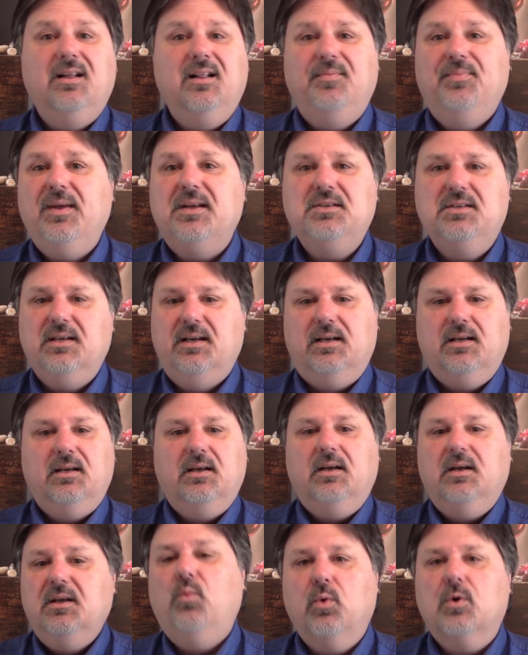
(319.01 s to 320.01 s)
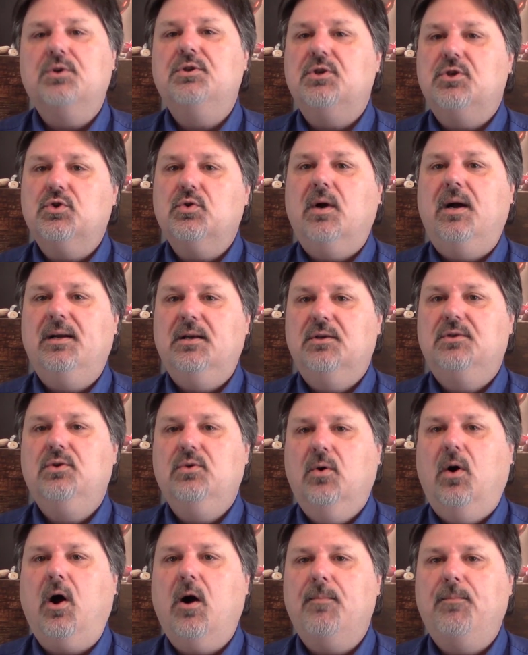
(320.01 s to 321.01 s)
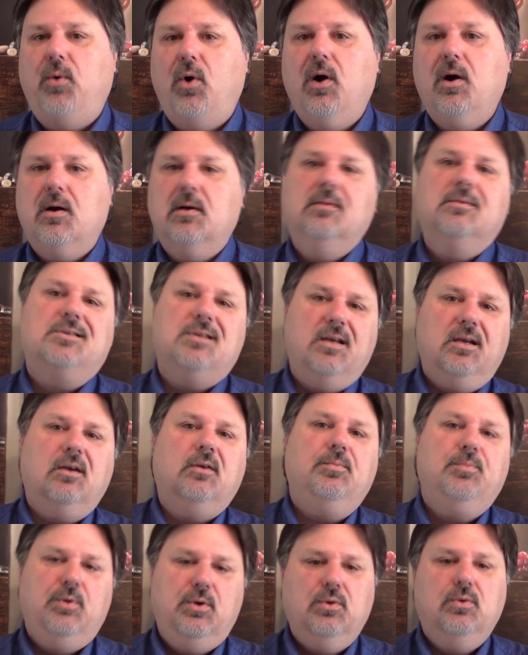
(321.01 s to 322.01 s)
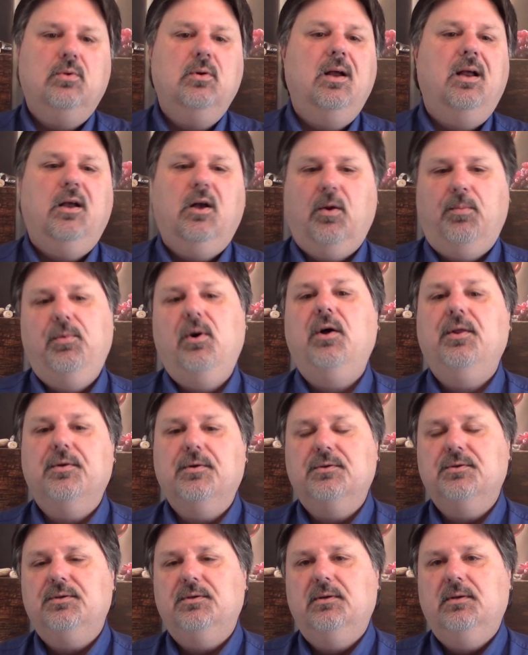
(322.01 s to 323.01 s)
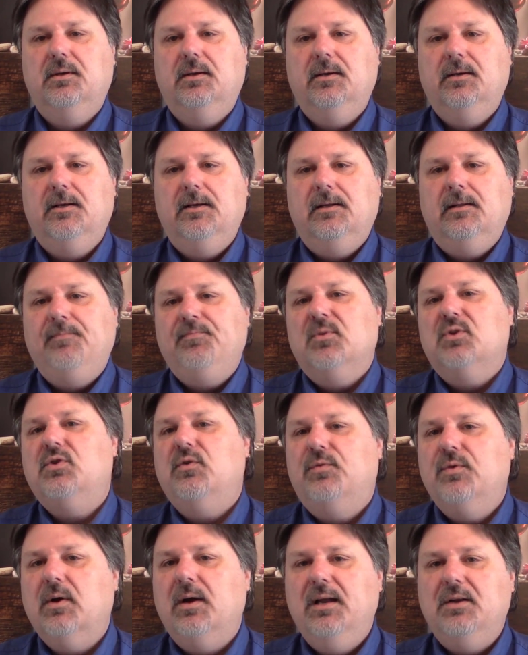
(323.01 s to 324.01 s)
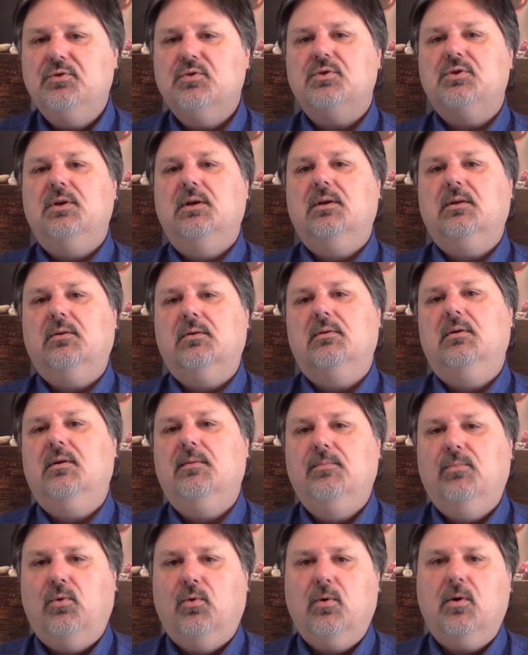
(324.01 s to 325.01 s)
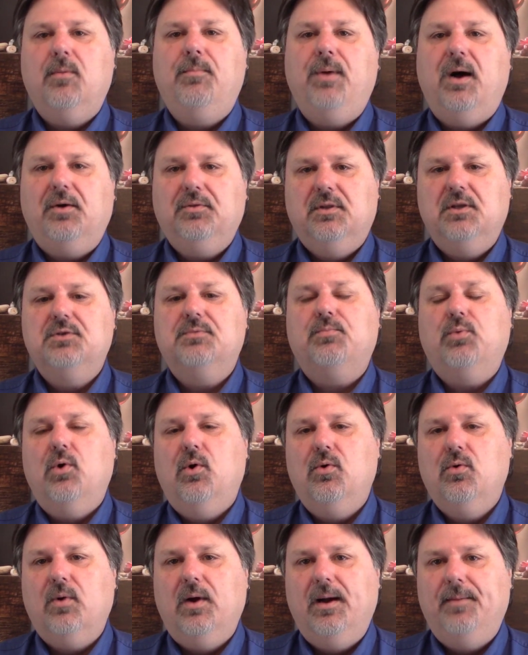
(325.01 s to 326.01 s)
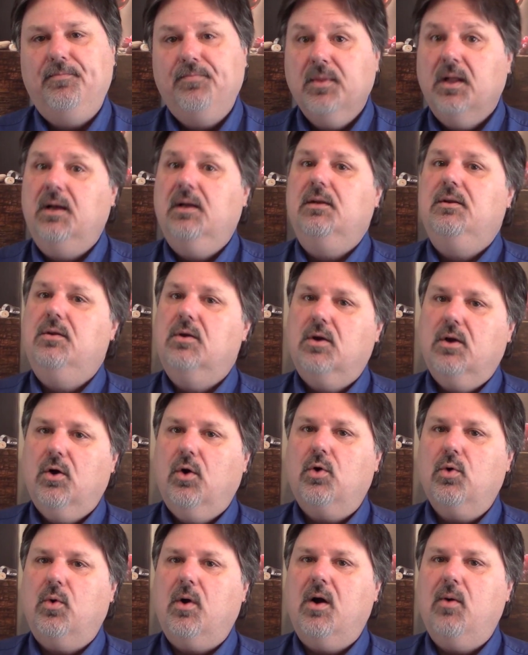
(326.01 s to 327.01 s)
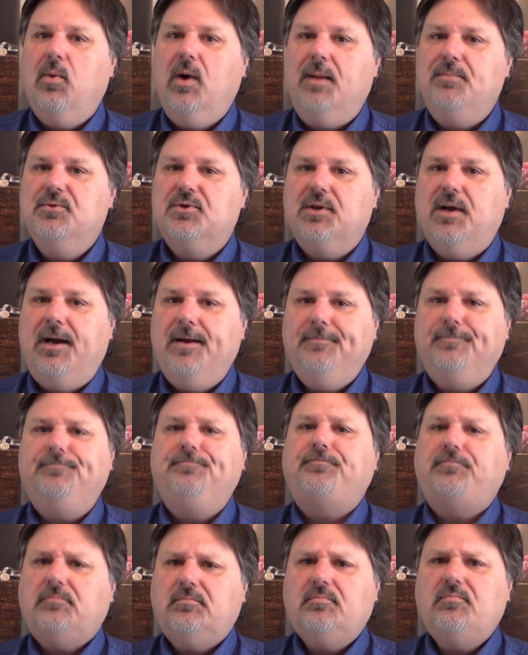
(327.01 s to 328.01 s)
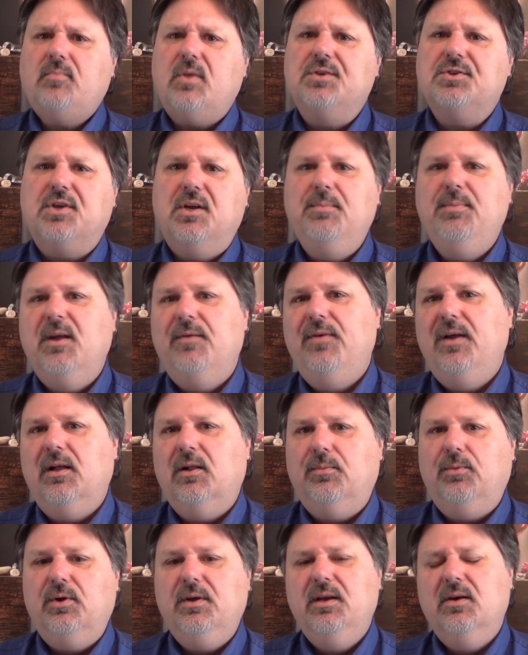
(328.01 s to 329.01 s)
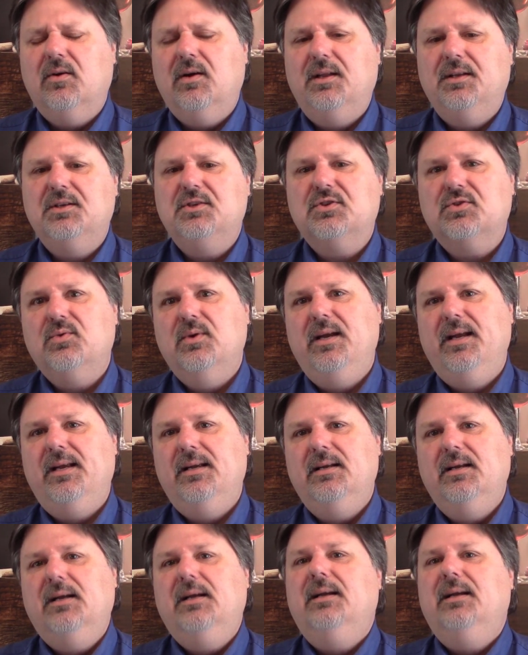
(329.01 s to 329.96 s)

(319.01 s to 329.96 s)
That's it. We're just trying to do our part to help you help others. So if you're interested in learning more about this program, you can go to our website. It's going to be available here on the screen.